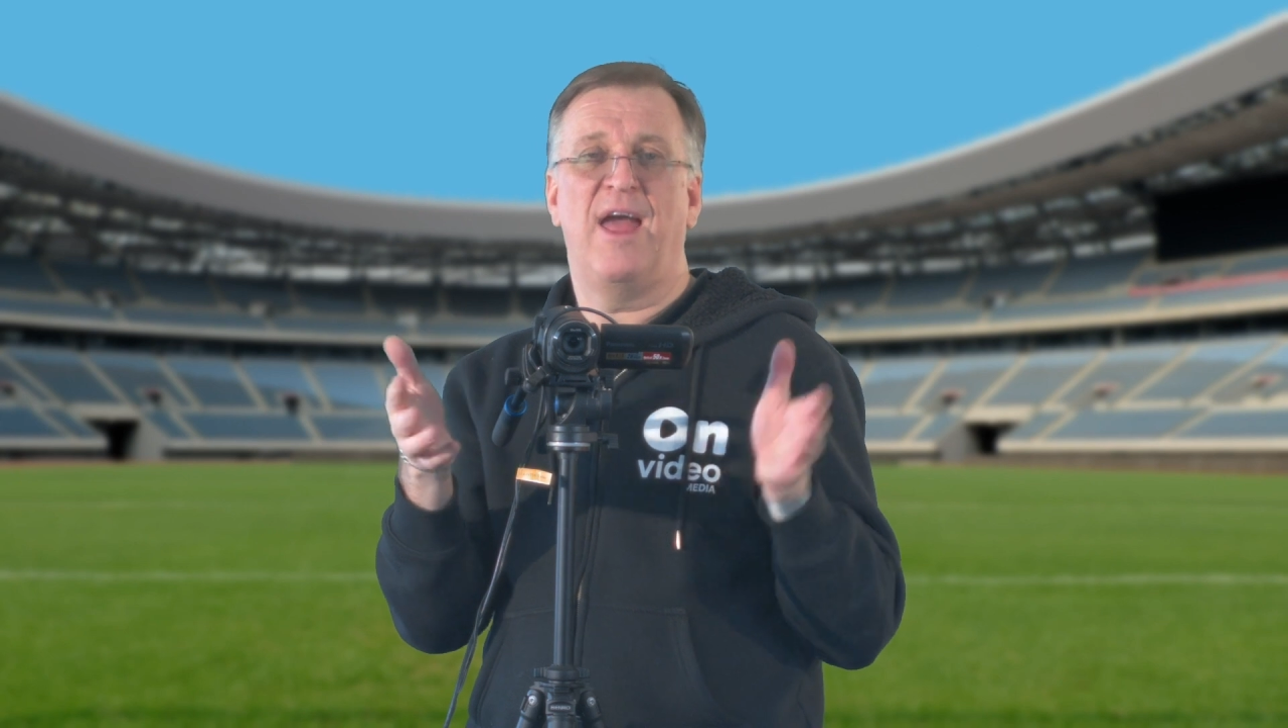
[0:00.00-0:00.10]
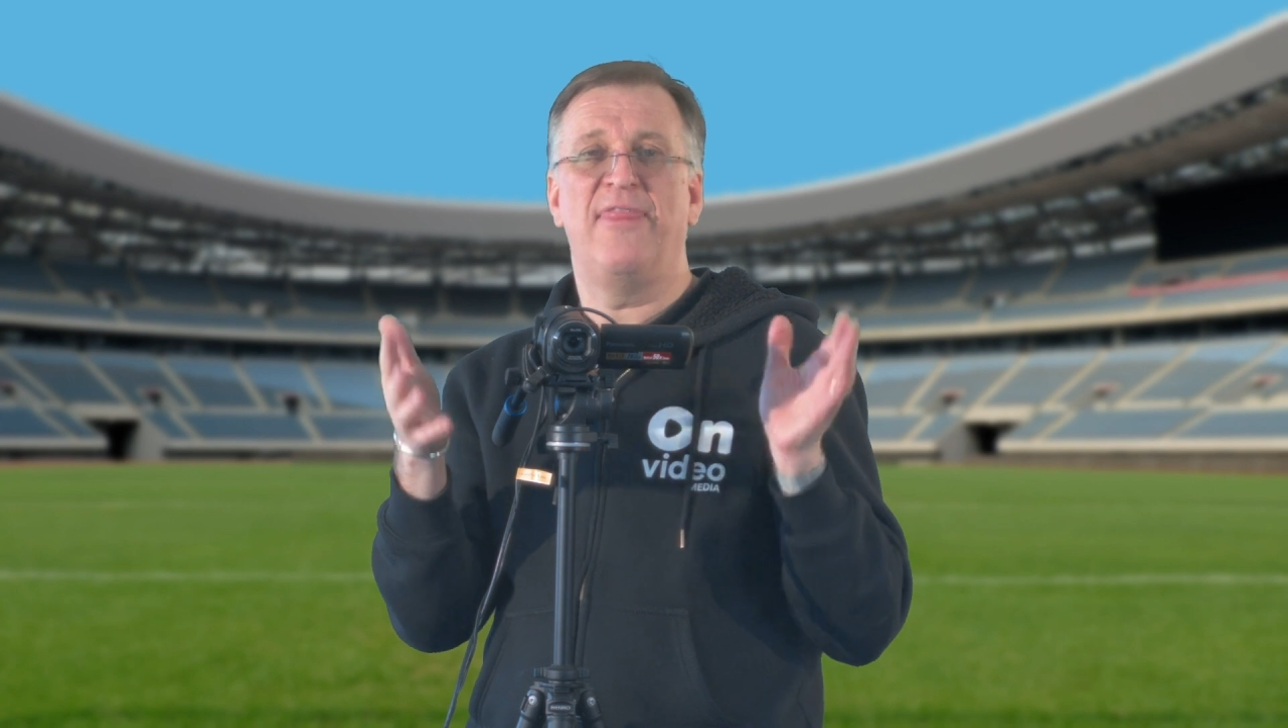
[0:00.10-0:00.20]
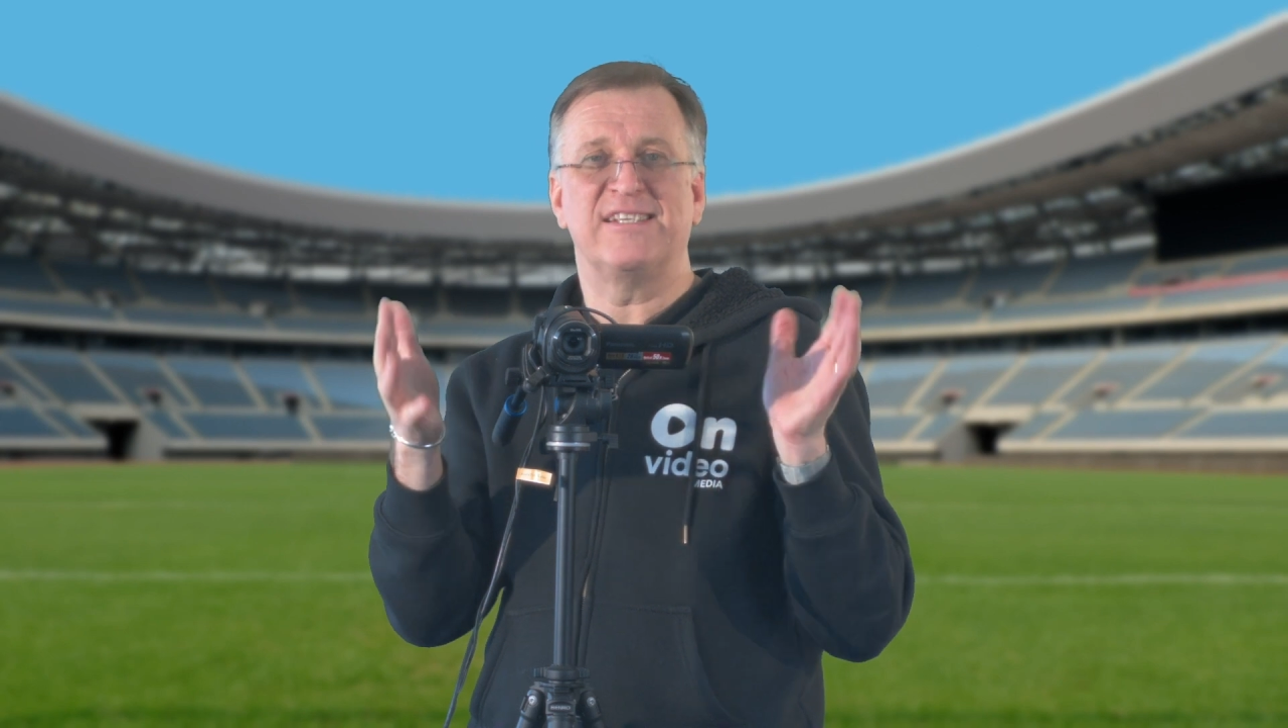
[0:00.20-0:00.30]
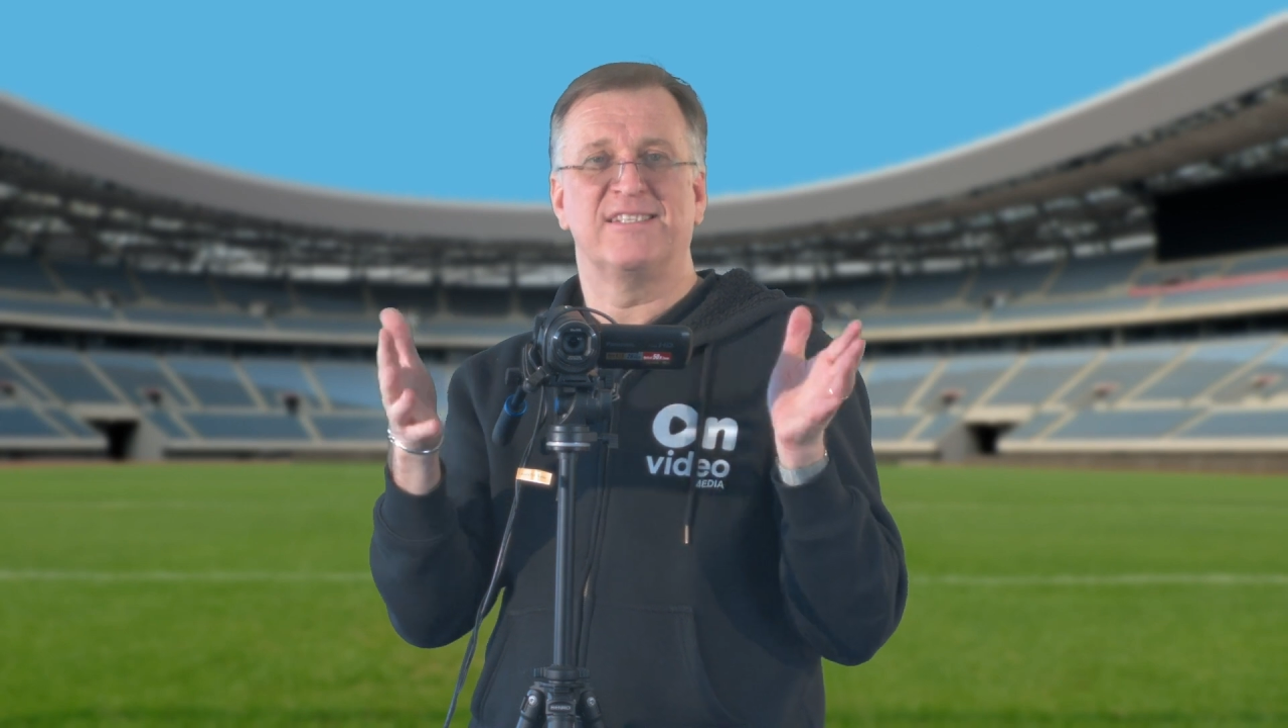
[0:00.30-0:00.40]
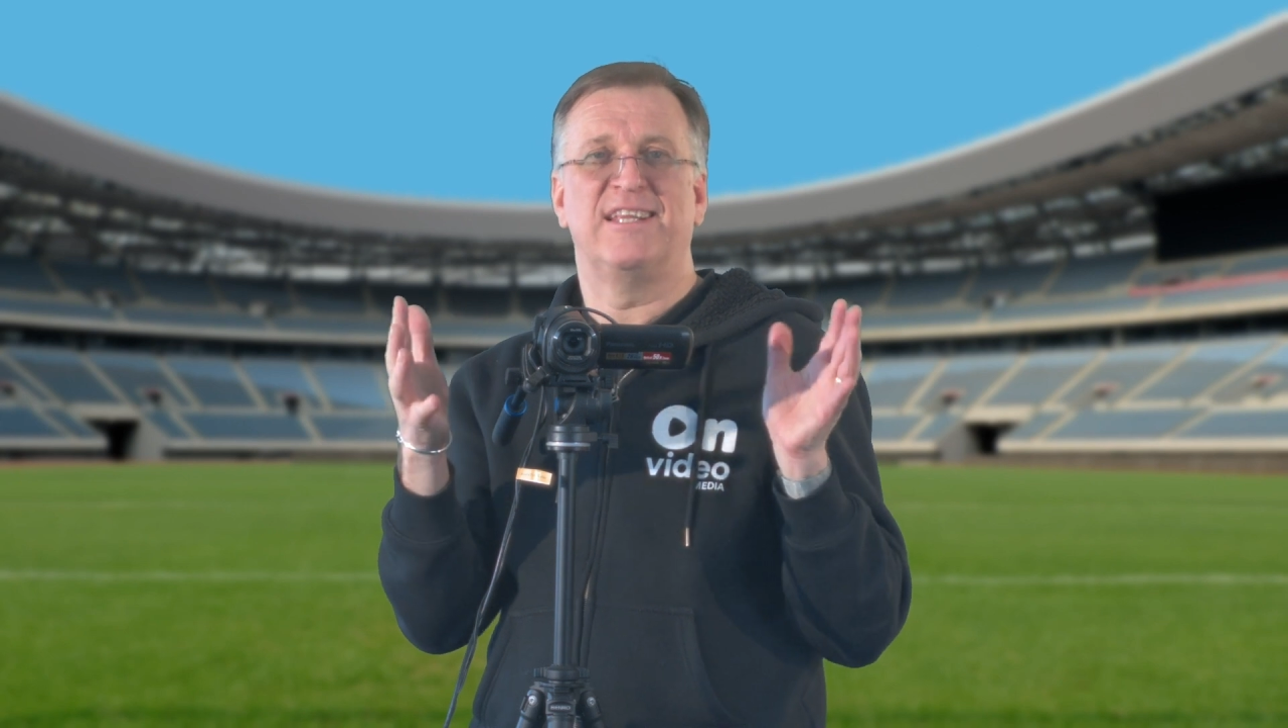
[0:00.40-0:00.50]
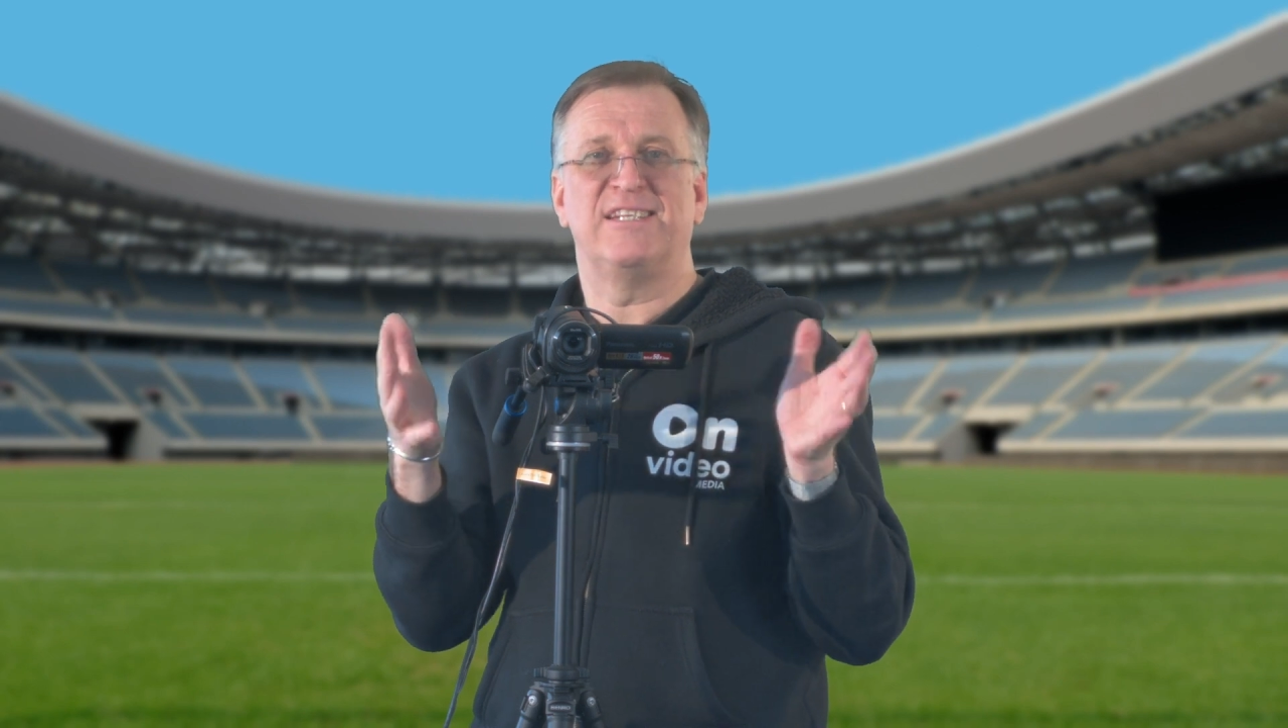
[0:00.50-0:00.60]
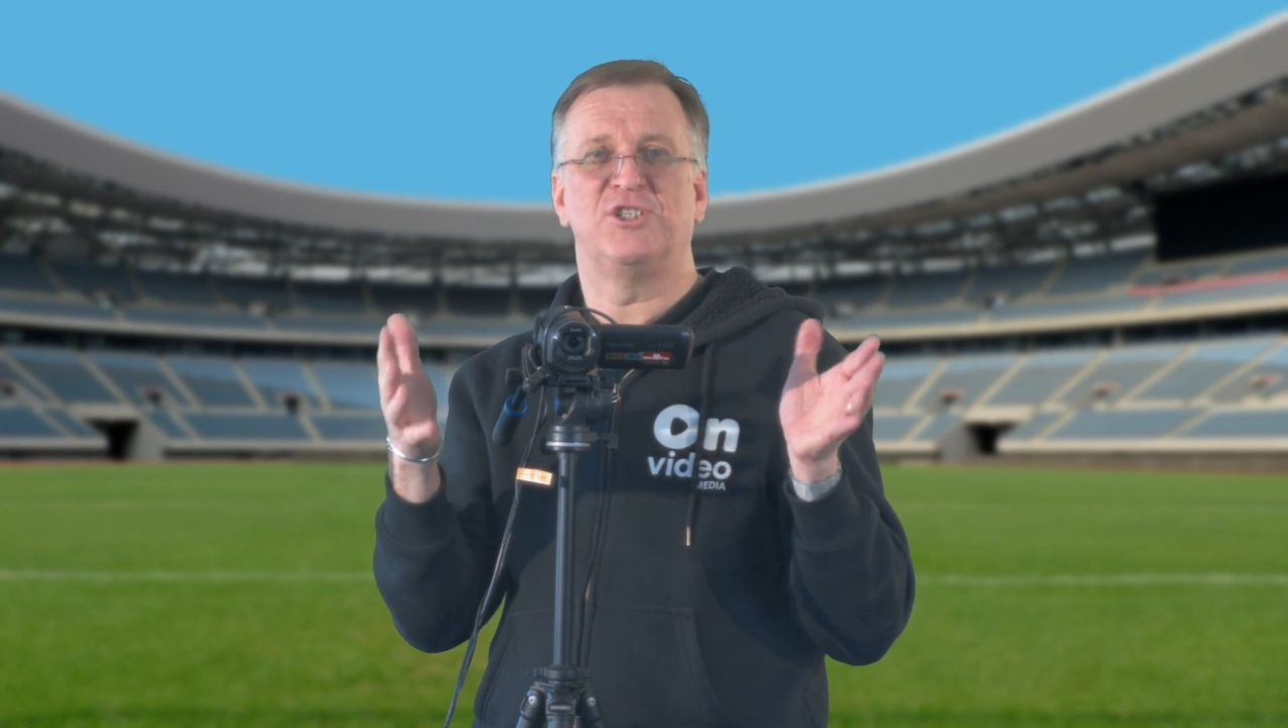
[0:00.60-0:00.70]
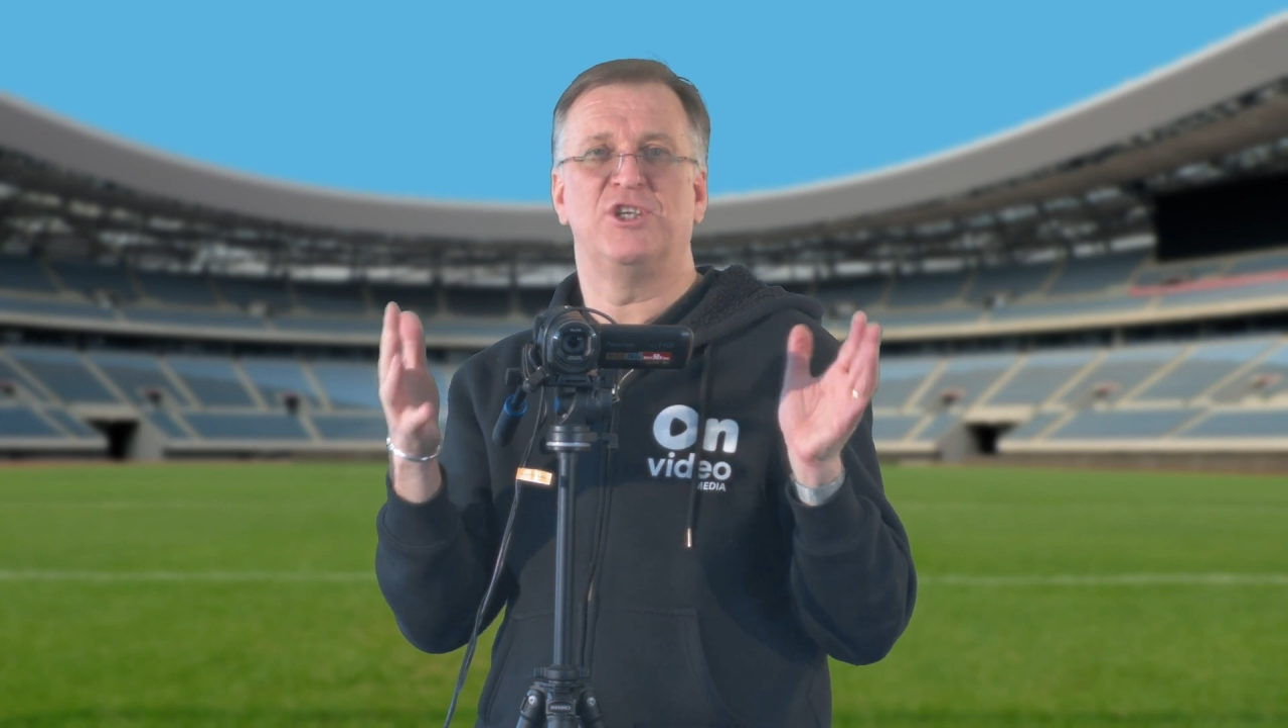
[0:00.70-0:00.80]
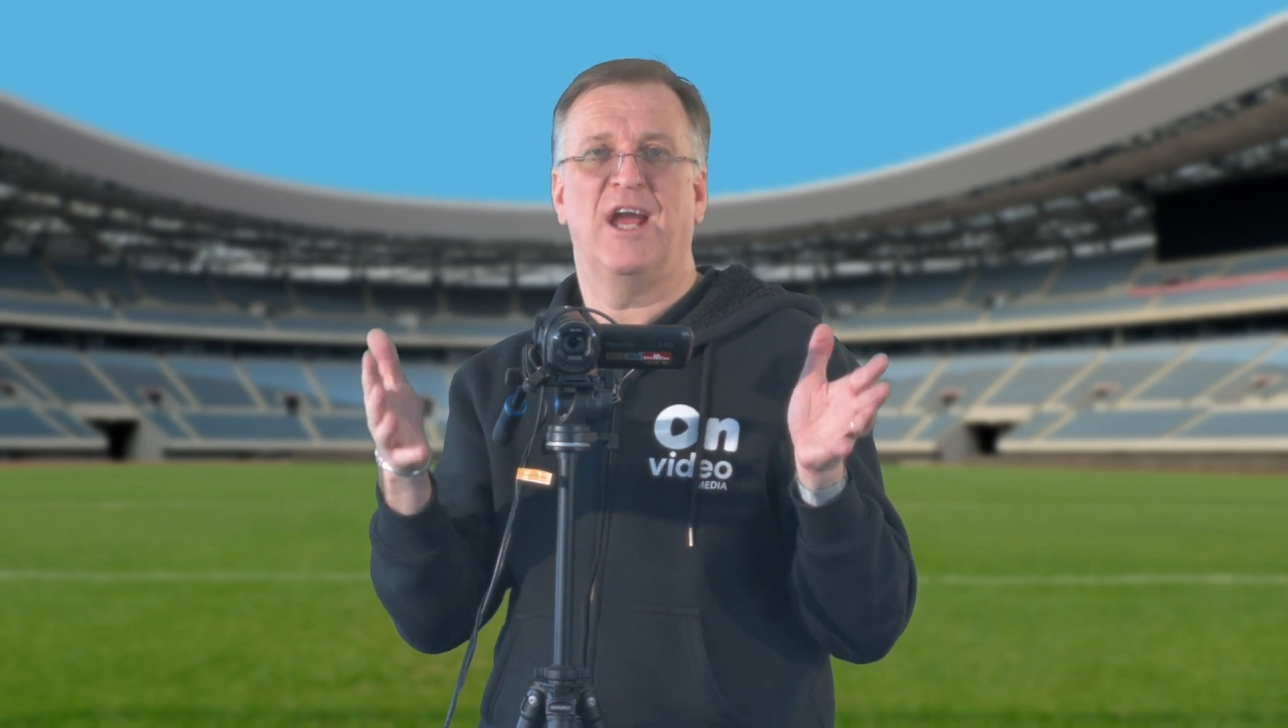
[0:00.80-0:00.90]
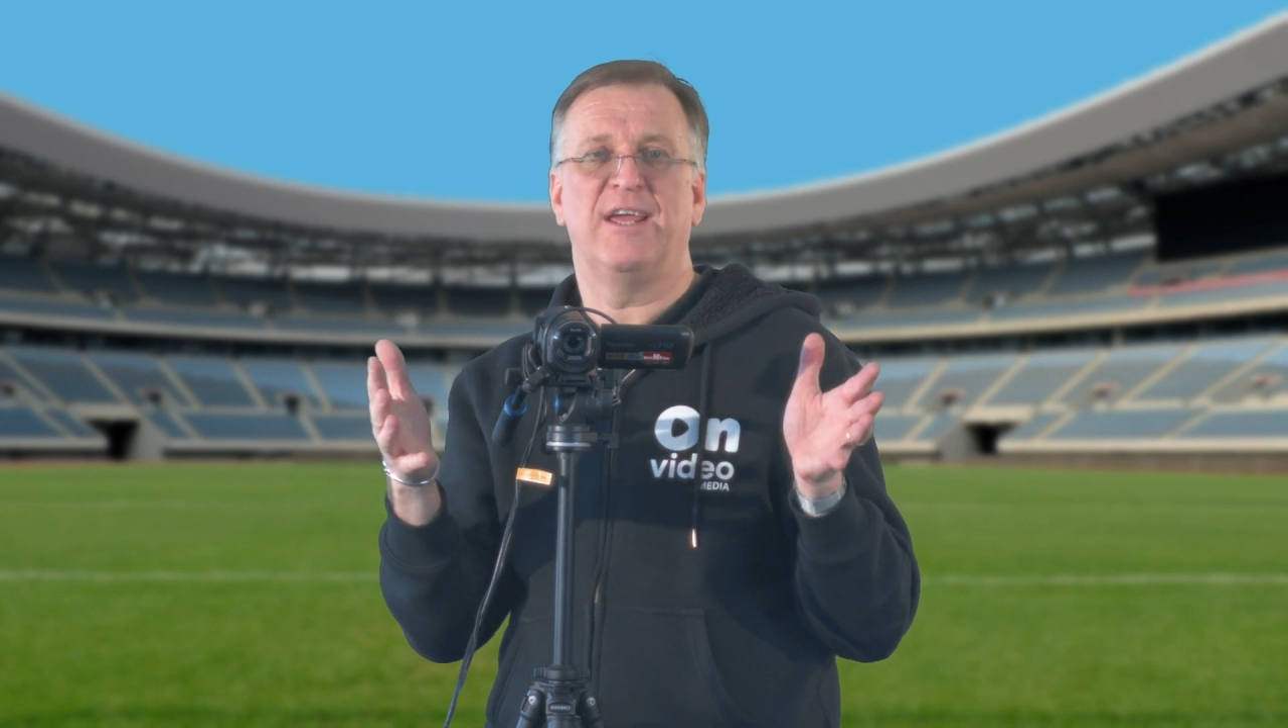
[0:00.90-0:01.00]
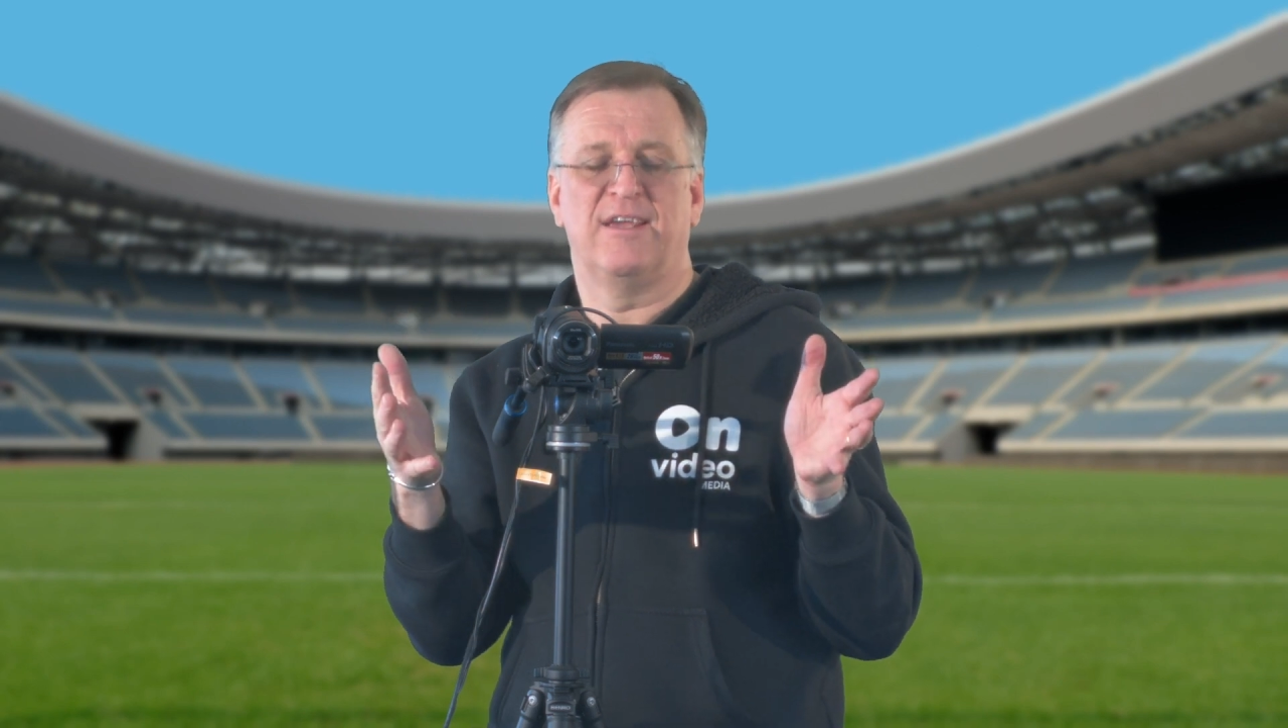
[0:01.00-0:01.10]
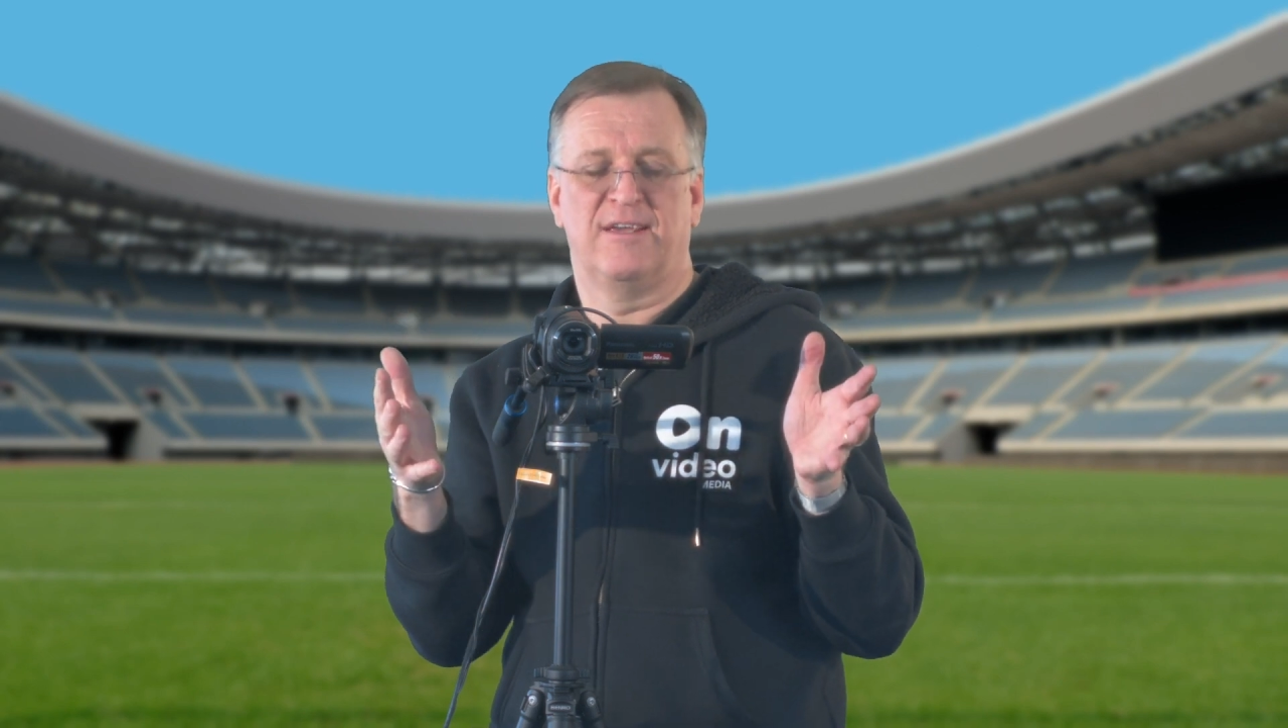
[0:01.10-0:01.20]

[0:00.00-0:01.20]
and that's less shake.